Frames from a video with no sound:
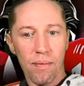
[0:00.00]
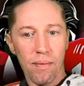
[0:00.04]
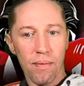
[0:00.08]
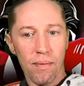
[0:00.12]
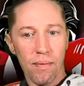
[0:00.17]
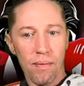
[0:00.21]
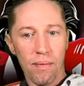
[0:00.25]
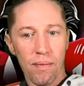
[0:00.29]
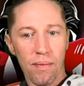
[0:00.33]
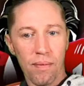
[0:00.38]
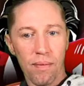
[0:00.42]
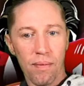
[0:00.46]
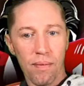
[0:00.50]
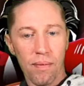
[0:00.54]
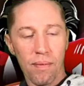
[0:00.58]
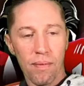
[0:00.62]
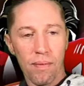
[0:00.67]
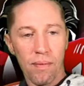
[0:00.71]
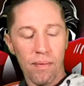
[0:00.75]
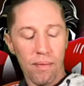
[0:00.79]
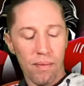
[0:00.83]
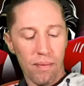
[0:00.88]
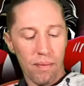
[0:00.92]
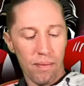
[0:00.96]

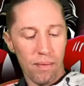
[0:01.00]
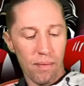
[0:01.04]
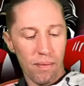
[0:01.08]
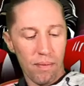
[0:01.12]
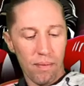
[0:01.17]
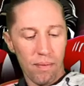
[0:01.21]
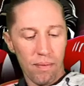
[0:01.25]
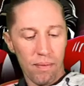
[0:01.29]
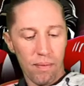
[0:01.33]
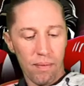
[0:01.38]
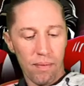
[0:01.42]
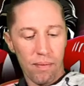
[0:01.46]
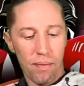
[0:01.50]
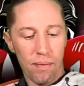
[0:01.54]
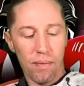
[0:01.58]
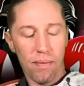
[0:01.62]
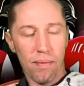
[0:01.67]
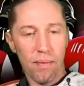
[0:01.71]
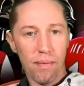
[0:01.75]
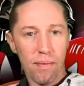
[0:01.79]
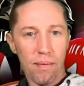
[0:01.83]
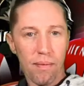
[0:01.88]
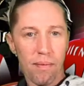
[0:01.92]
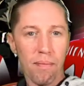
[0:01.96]

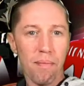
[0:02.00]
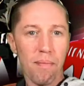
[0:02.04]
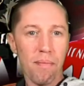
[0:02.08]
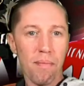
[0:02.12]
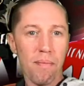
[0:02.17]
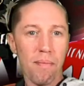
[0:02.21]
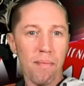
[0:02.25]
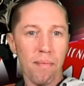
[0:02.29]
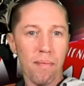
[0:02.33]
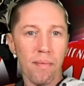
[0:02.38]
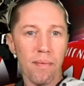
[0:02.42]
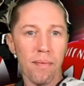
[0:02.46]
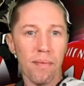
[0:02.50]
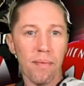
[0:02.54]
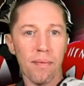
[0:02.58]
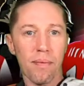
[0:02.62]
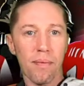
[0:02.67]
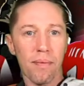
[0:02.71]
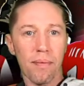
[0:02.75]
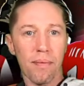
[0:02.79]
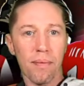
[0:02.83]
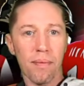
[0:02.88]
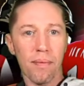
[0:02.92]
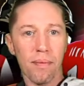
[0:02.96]

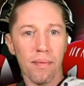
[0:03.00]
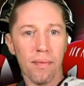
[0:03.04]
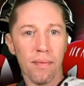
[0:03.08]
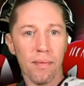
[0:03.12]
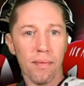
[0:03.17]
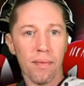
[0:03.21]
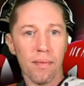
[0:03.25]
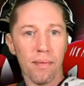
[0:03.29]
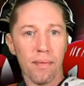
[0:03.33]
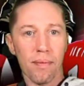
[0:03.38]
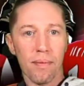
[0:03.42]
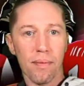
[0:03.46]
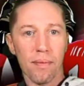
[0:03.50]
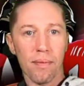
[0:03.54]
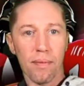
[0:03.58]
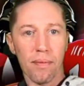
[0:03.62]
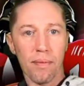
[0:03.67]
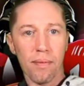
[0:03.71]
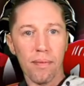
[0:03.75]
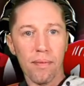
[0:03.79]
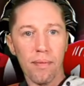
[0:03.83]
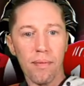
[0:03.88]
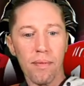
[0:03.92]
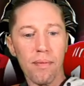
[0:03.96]

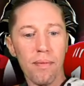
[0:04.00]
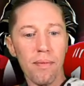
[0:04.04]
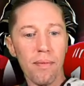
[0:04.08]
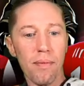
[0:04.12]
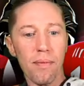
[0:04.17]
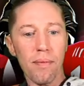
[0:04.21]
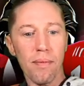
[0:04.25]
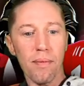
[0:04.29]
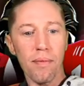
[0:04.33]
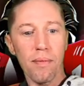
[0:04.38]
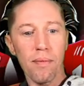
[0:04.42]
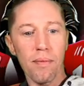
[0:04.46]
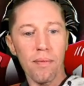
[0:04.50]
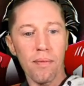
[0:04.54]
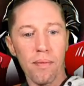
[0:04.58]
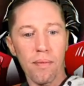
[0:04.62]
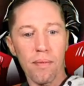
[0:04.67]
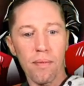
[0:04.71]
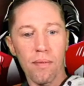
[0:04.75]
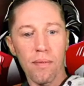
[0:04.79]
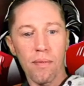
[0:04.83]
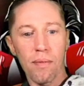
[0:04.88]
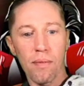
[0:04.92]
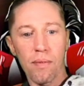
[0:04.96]

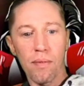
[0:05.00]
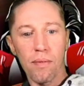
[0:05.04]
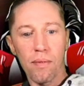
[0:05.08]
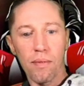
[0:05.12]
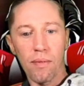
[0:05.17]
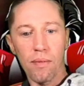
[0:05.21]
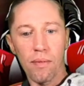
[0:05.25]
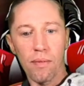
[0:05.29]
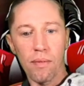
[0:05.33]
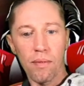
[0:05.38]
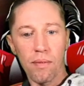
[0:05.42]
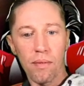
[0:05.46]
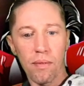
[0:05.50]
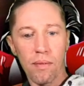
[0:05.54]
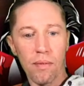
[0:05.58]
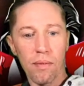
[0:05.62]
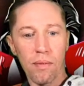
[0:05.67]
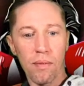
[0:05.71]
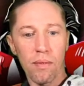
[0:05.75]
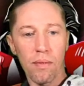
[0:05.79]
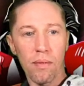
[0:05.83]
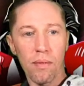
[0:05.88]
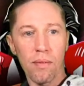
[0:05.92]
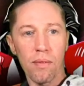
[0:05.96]

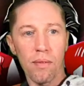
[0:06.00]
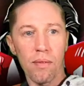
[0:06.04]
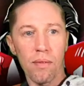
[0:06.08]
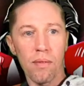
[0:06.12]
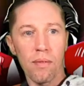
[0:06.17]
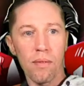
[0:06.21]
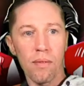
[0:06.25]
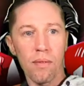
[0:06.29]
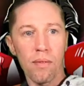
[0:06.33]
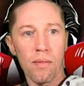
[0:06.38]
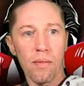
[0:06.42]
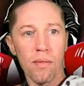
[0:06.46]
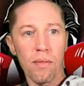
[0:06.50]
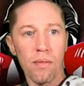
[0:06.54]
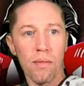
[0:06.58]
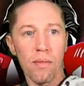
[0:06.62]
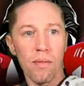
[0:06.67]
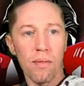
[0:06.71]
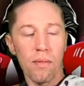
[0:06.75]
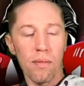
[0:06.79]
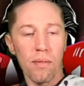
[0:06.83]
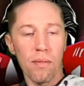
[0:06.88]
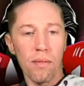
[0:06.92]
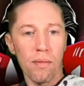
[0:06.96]

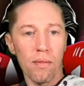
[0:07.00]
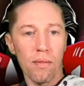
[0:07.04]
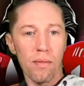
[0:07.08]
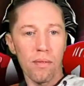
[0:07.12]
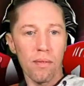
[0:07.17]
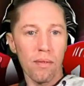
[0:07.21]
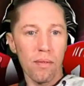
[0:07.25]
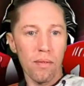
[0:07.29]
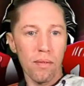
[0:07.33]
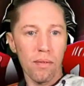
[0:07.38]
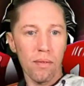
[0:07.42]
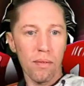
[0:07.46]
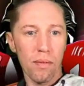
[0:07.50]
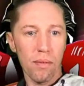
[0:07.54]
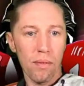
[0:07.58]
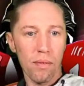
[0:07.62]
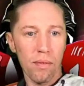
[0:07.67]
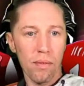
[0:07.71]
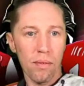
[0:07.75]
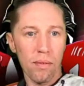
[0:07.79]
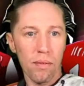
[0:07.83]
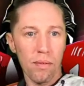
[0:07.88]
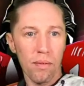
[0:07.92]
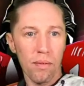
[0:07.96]
No words are spoken by the person on screen.